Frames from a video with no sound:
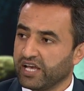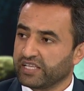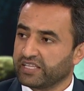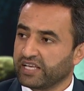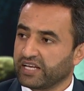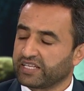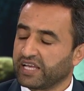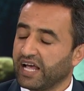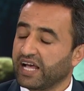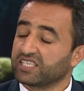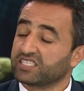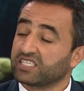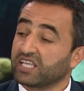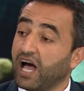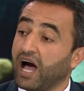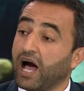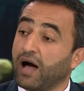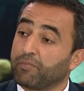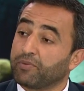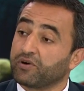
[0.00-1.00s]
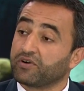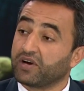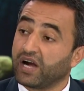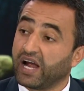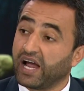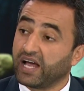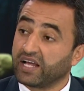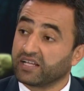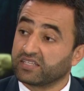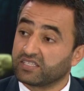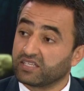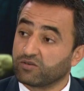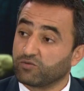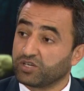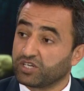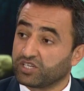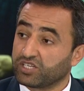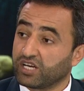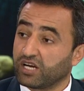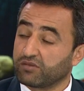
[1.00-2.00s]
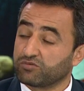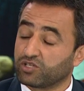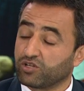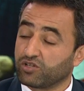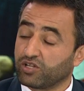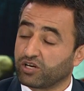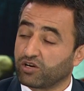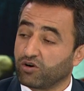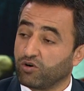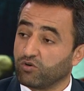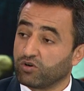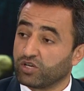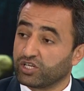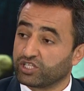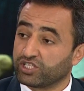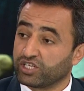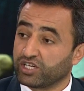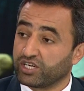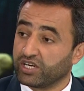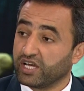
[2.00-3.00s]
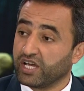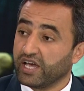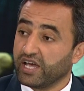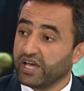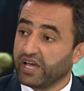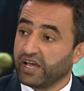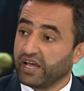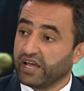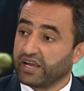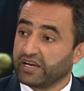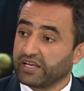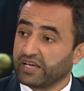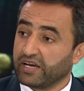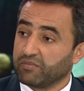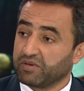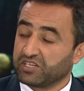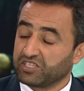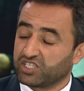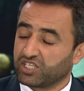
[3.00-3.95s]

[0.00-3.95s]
that has the upper hand when it comes to the coalition in Yemen.